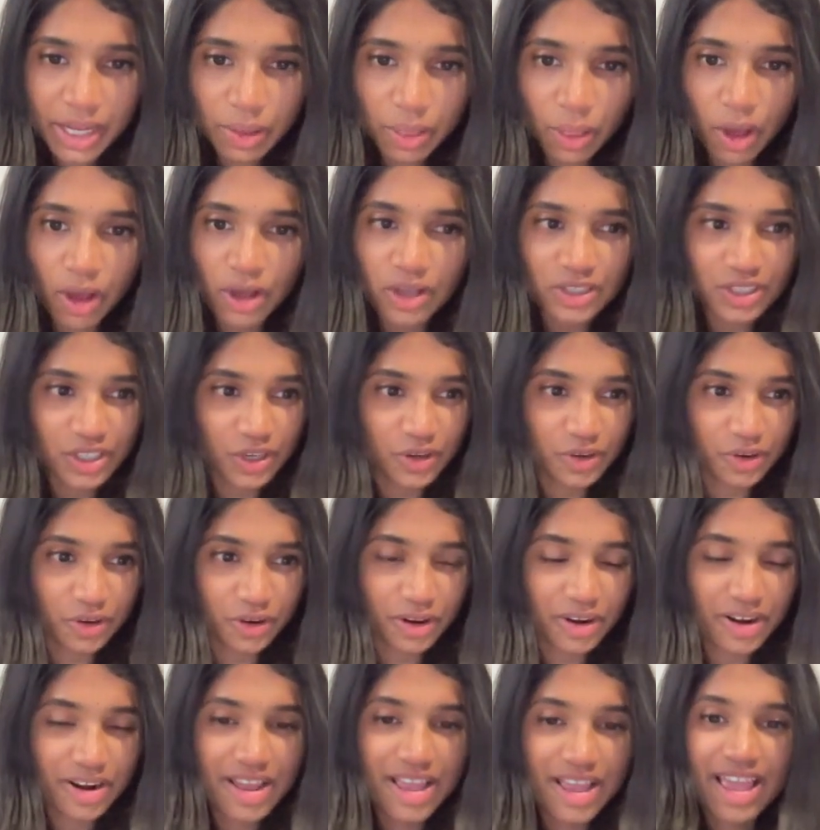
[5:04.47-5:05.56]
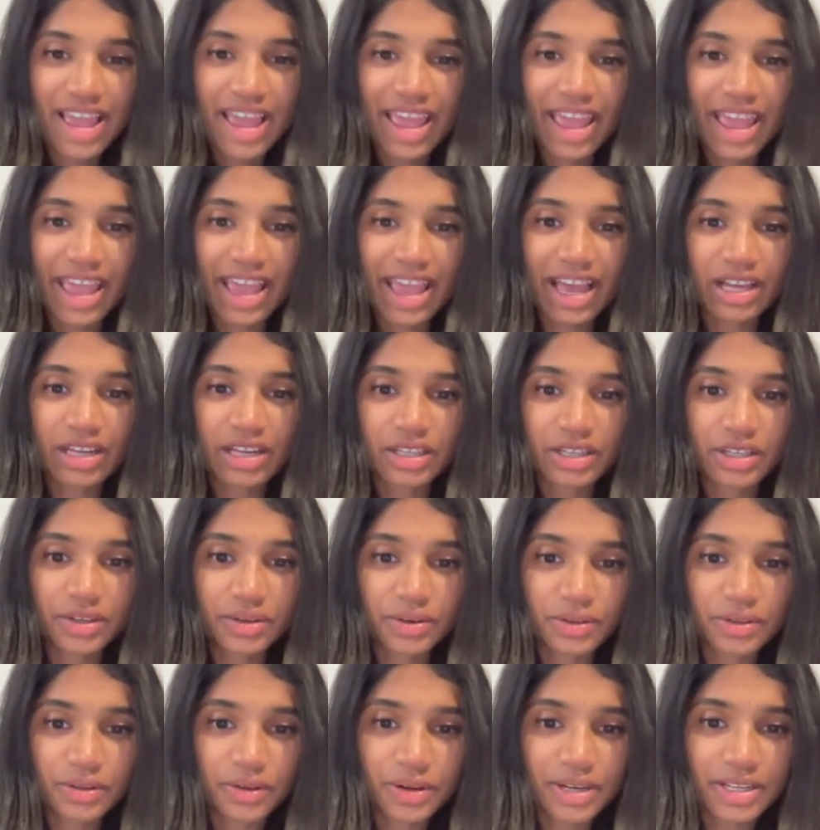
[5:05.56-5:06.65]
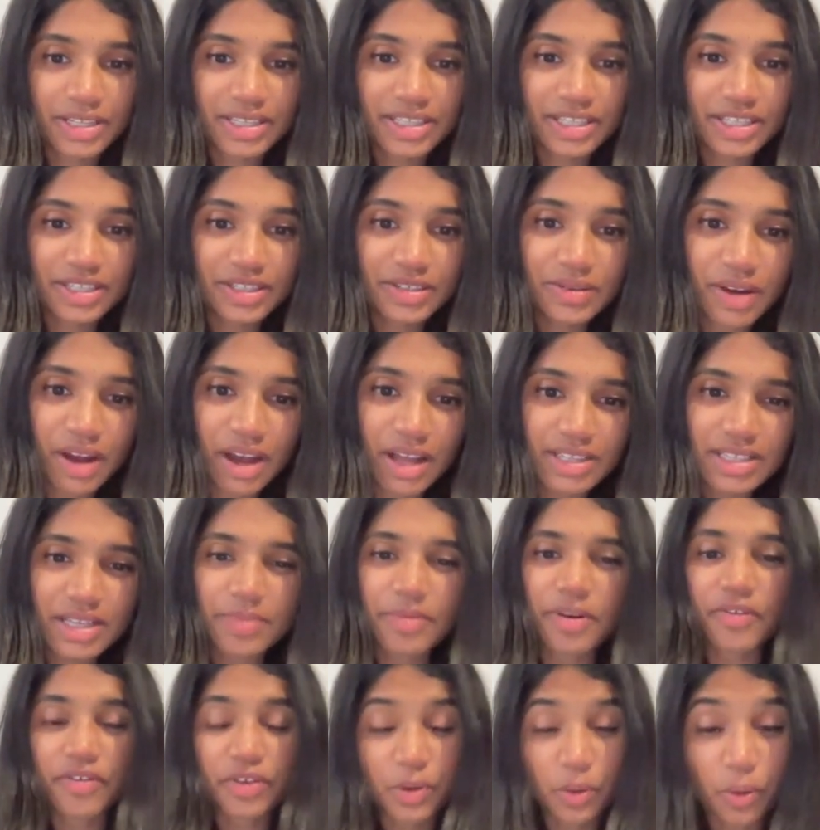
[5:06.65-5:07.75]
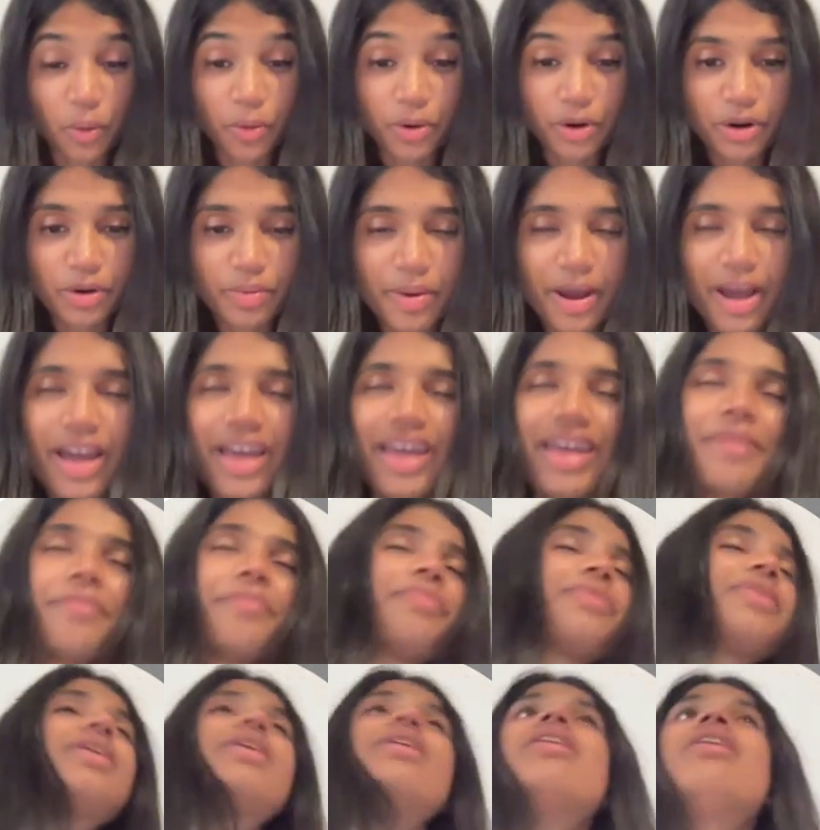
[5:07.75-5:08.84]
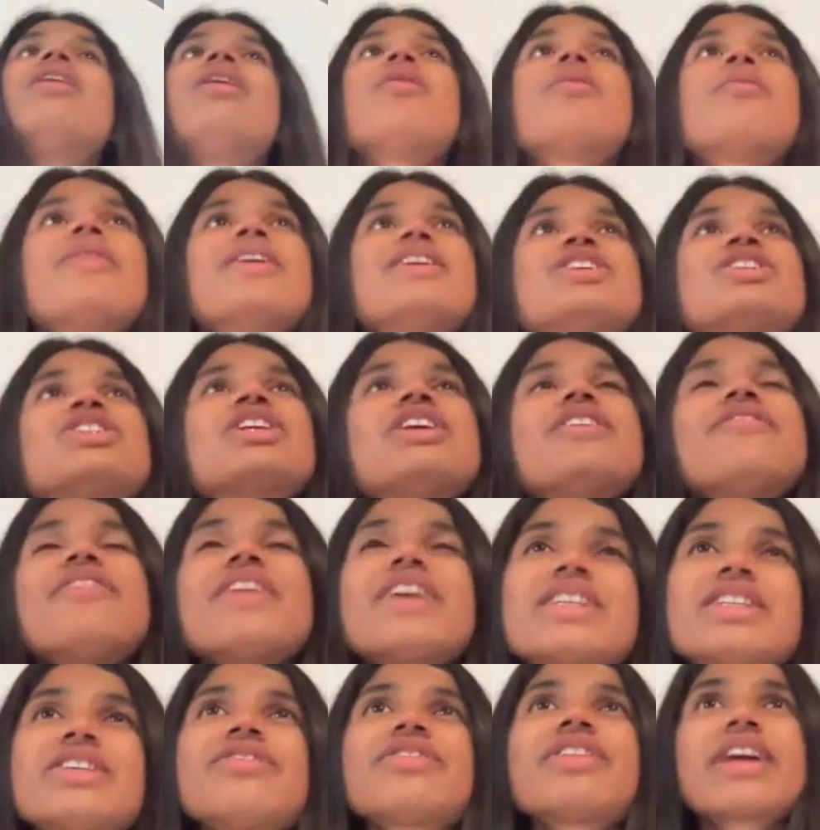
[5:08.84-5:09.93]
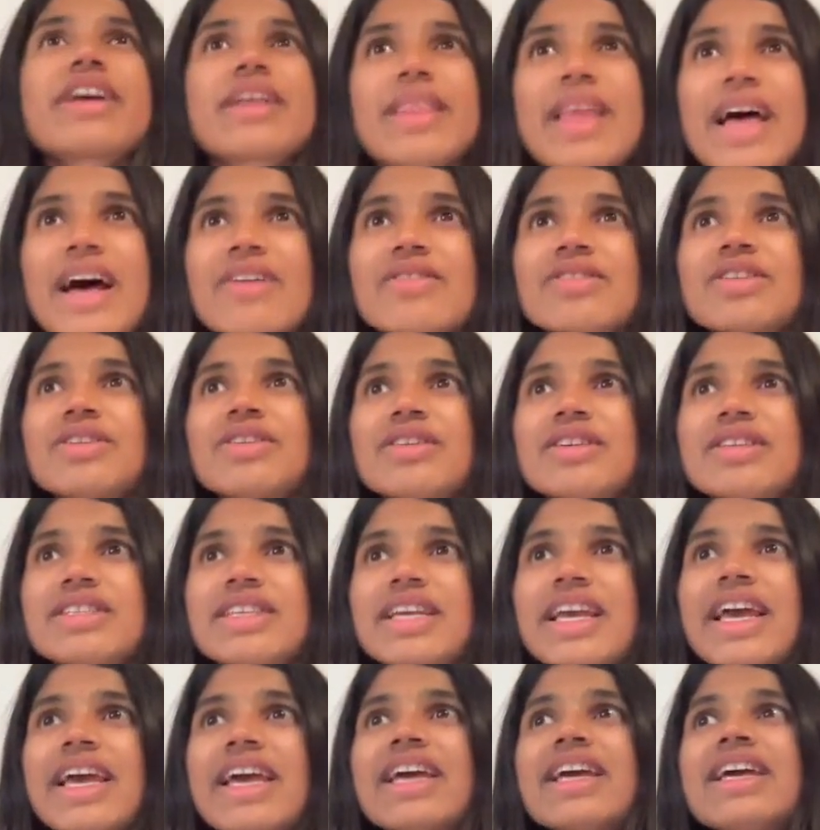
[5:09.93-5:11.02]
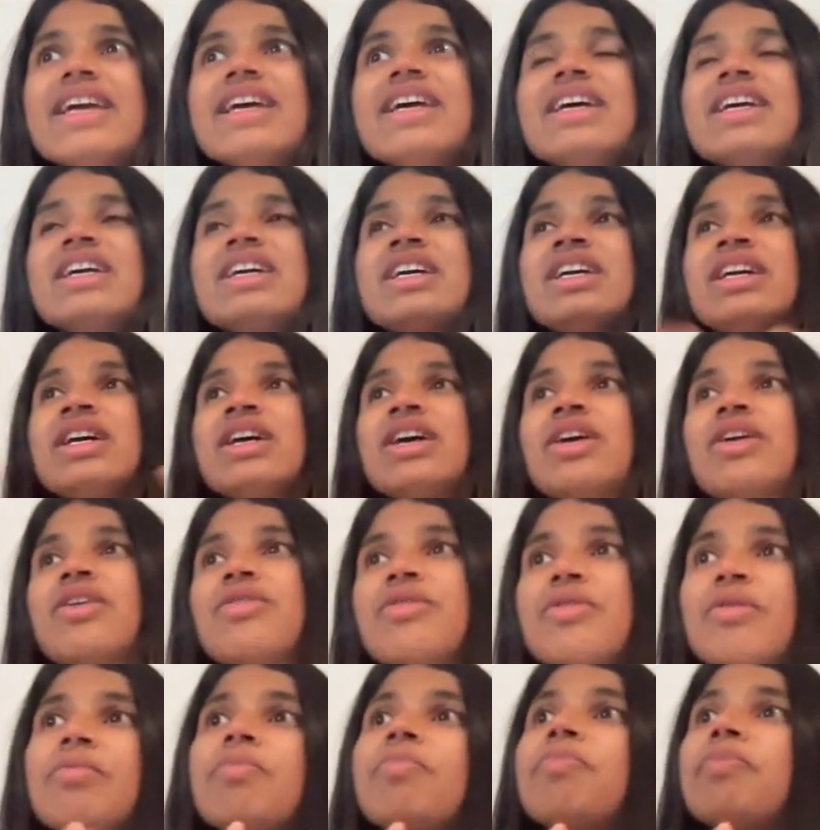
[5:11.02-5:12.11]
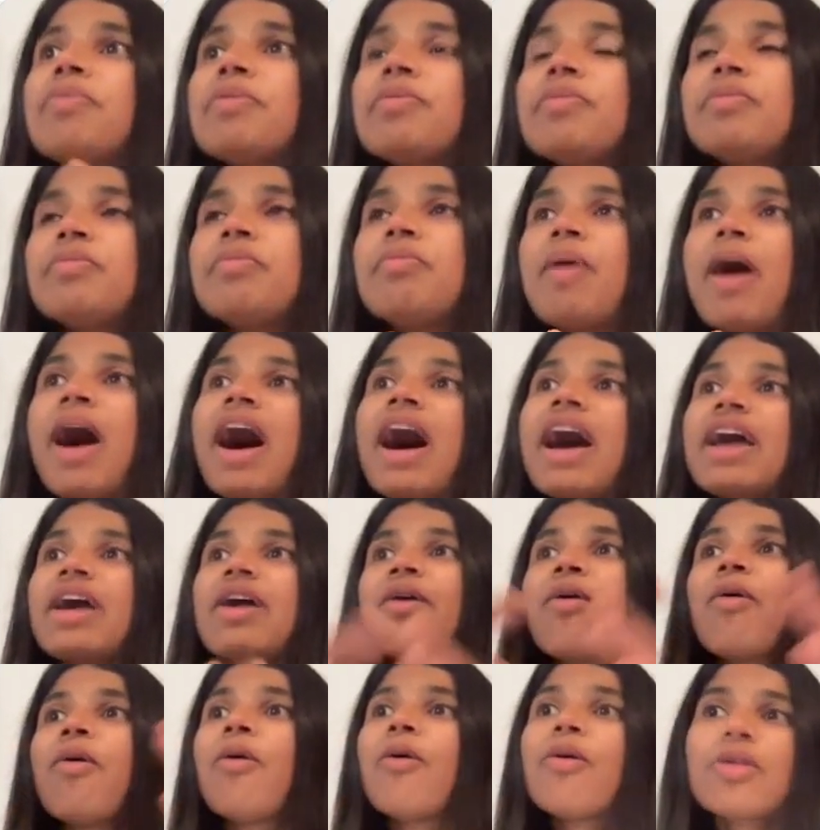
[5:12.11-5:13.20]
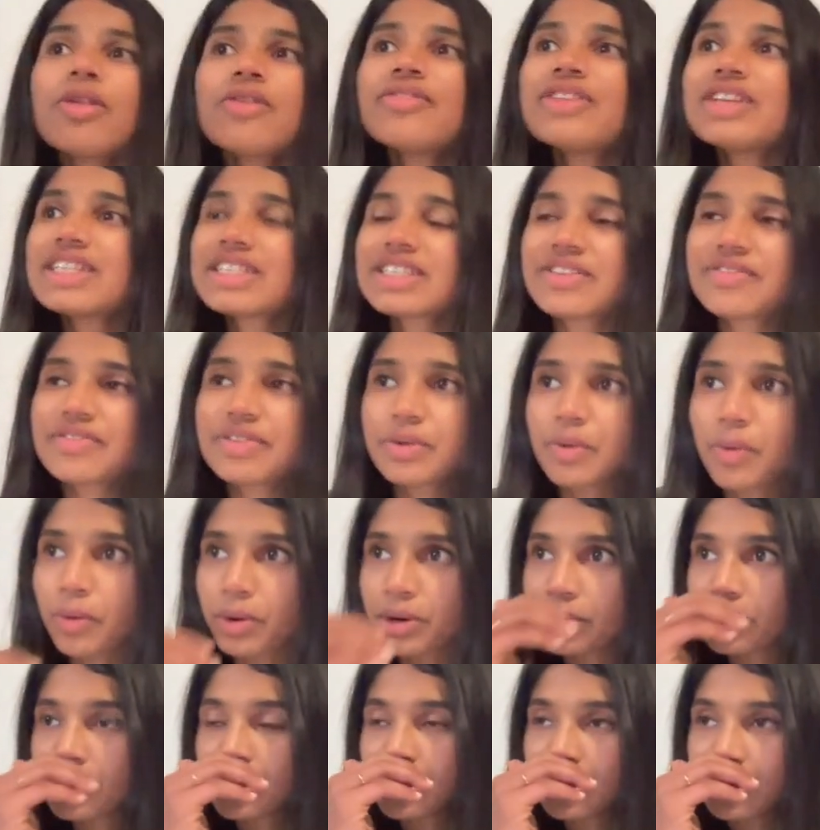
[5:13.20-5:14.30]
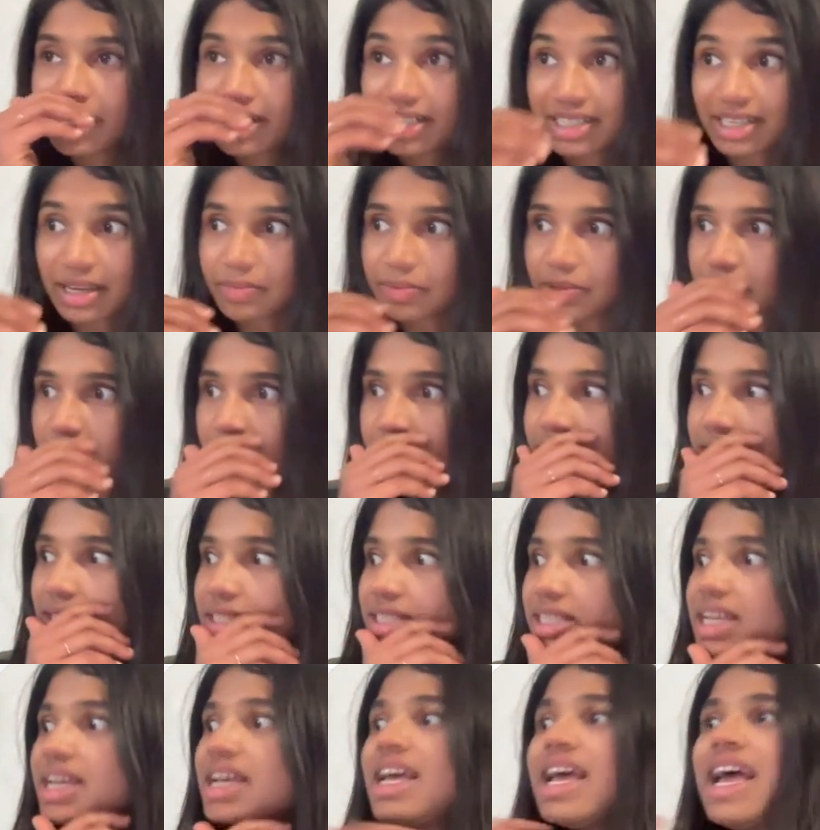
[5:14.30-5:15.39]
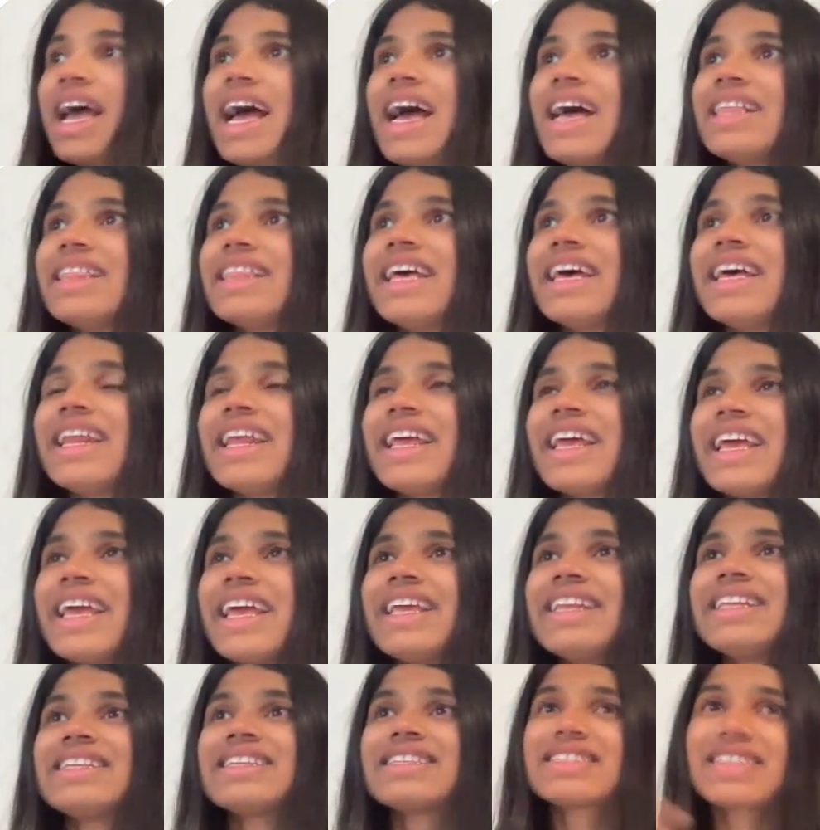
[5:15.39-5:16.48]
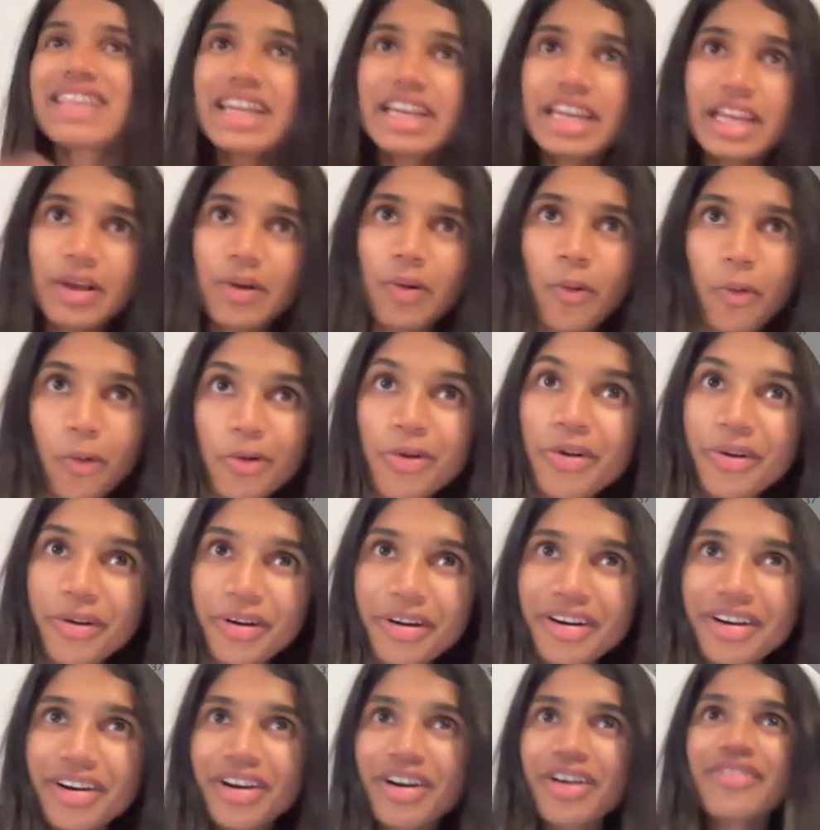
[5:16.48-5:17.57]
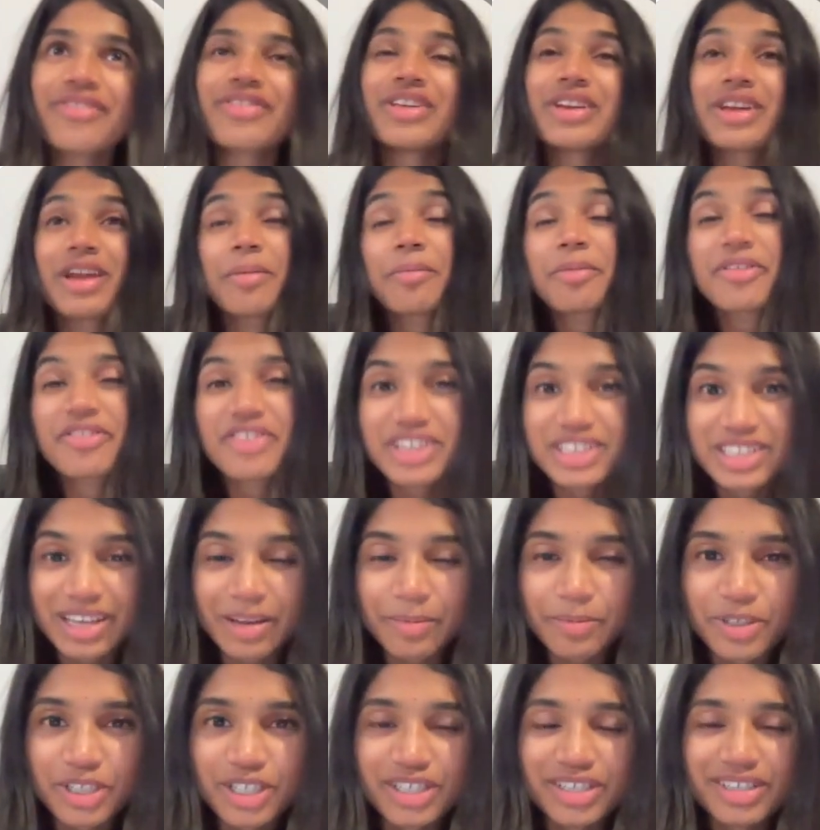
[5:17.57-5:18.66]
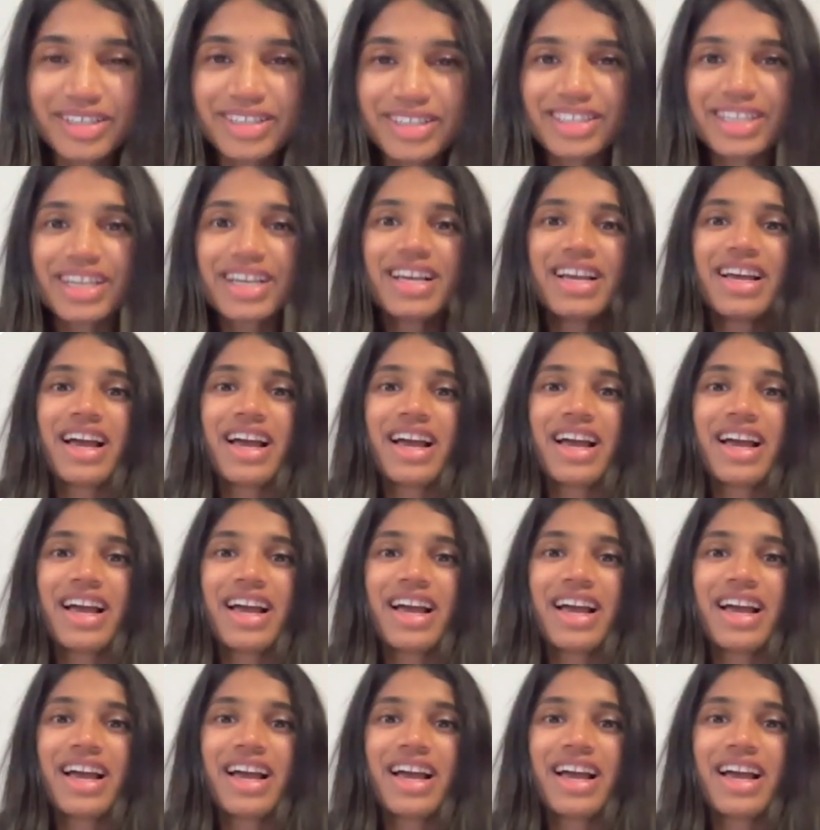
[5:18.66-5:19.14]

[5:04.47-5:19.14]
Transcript: clause here, and you'll notice this new concept of an order by, which effectively allows you to say, group by all of these different order exceptions, and then in descending order of the number of exceptions